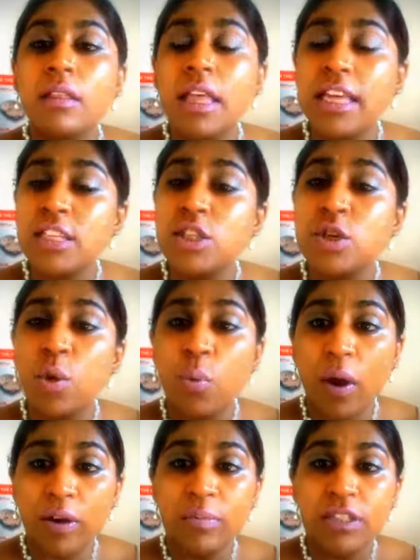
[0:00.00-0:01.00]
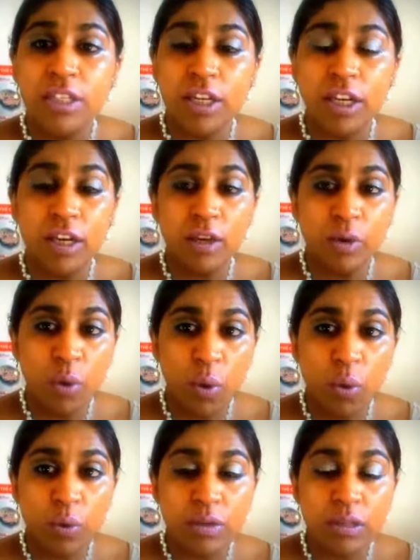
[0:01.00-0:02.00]
There is no one particular
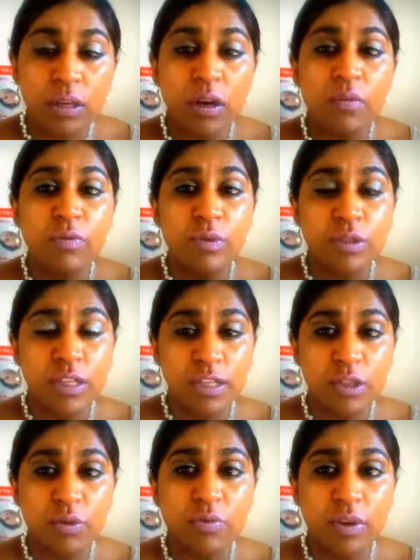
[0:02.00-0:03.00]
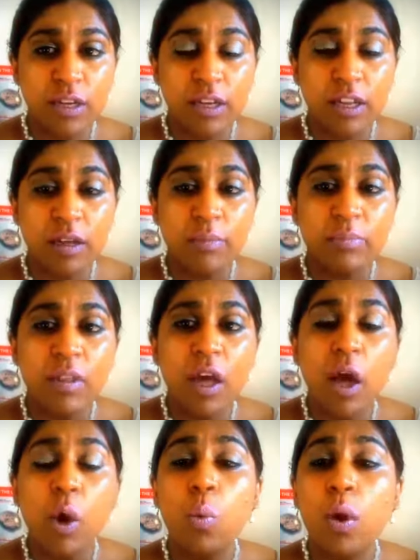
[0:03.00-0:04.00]
cause for schizophrenia.
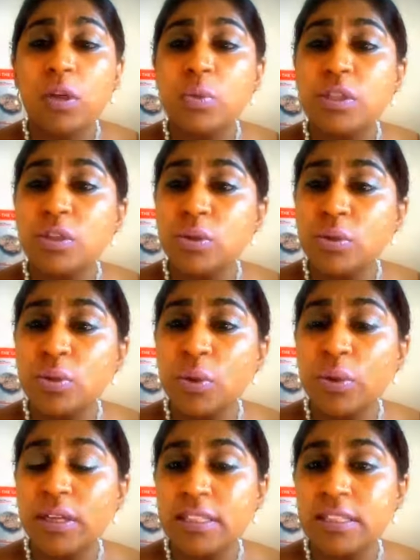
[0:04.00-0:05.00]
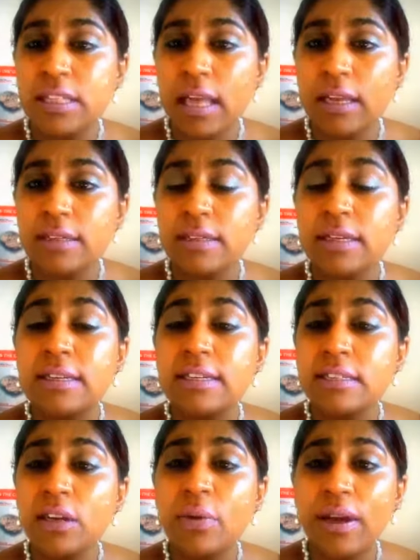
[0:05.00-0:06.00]
What we do know is that it
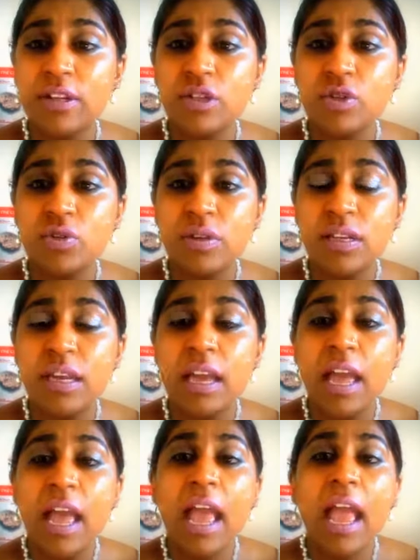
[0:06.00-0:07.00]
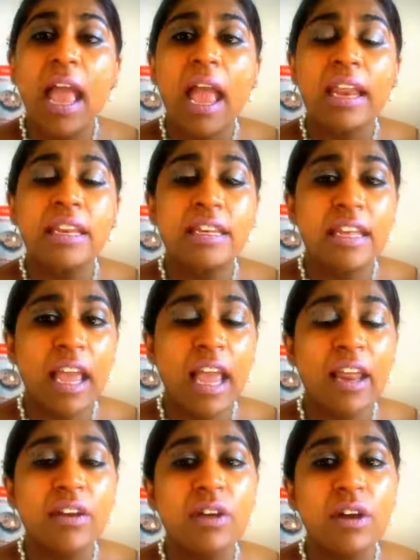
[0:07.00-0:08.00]
is hereditary and it
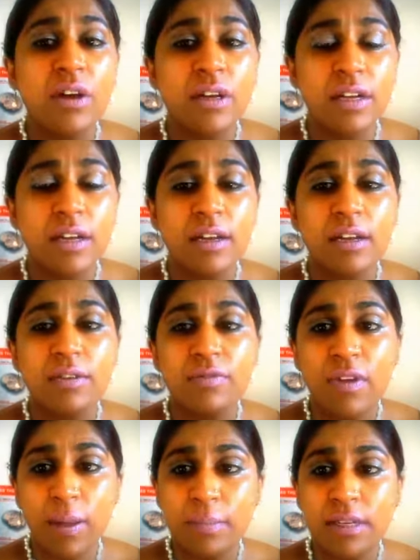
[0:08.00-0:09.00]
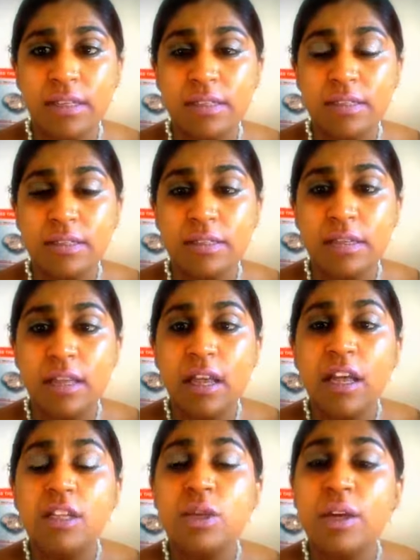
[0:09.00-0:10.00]
can occur in families.
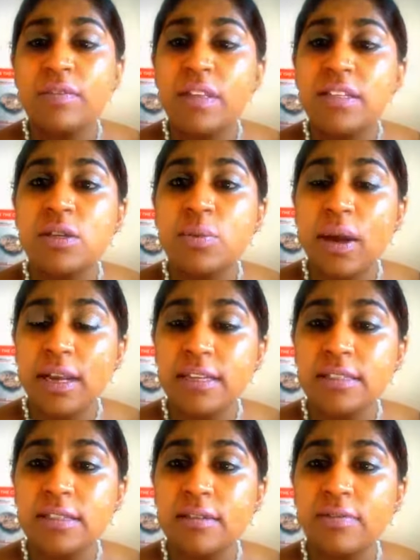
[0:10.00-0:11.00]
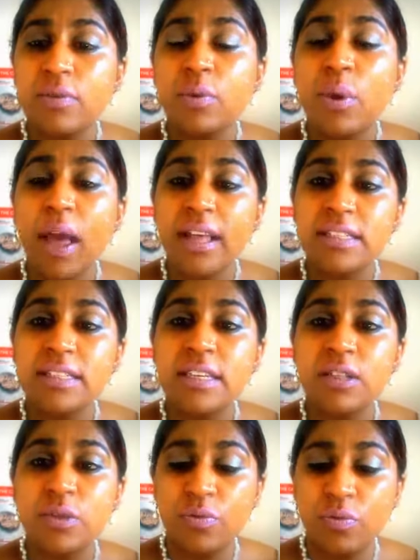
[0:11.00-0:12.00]
So if there's a relative who has
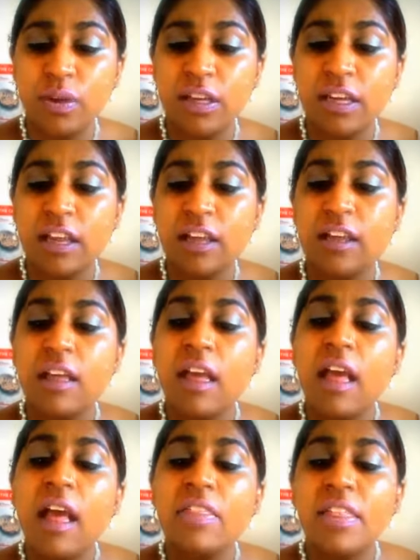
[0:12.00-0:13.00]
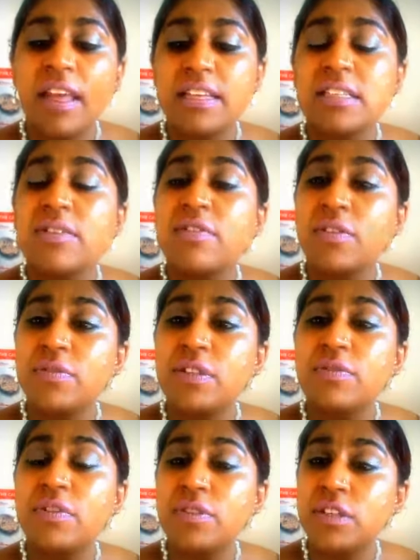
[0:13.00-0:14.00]
schizophrenia, there is a
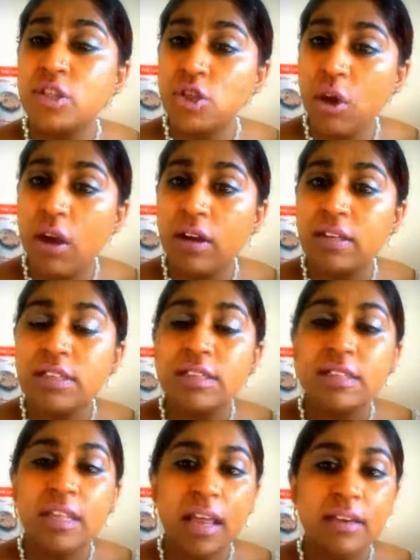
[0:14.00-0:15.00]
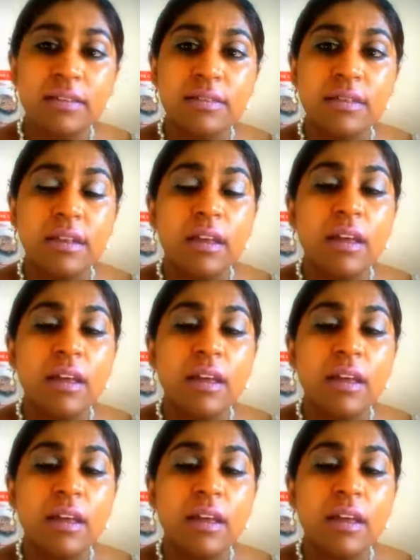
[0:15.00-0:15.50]
50-50 chance that